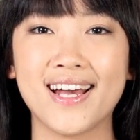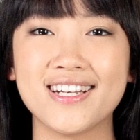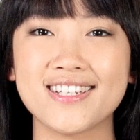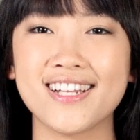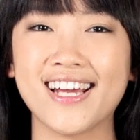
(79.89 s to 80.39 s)

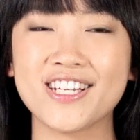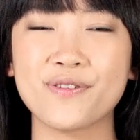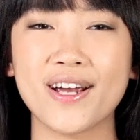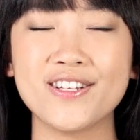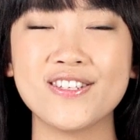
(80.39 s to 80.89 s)
It is like
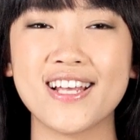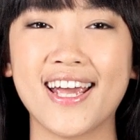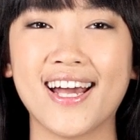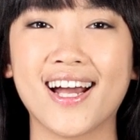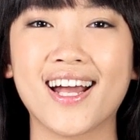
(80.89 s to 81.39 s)
trying to
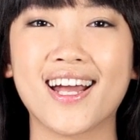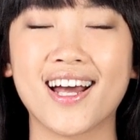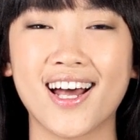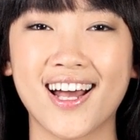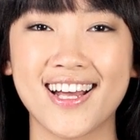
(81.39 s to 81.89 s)
say a
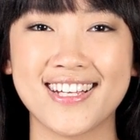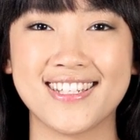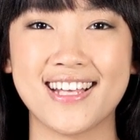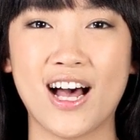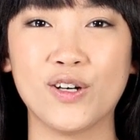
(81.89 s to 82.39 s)
K
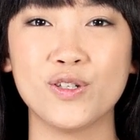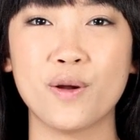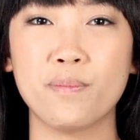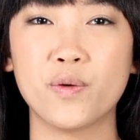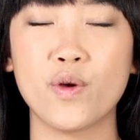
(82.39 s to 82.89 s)
sound
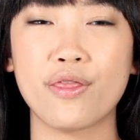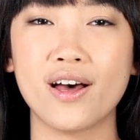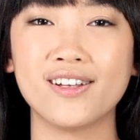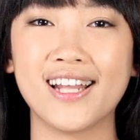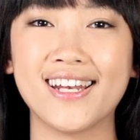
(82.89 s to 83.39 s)
but
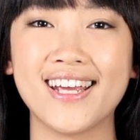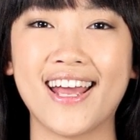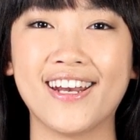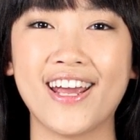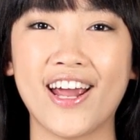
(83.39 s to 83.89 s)
without letting
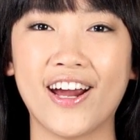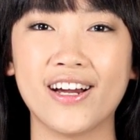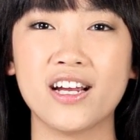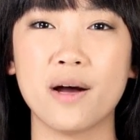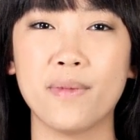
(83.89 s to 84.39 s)
any
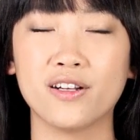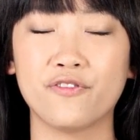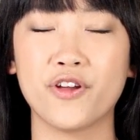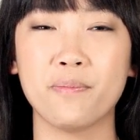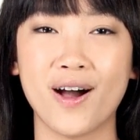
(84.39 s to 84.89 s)
air come out
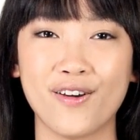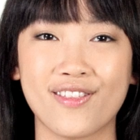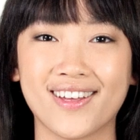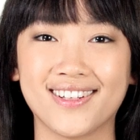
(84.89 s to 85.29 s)
of your mouth.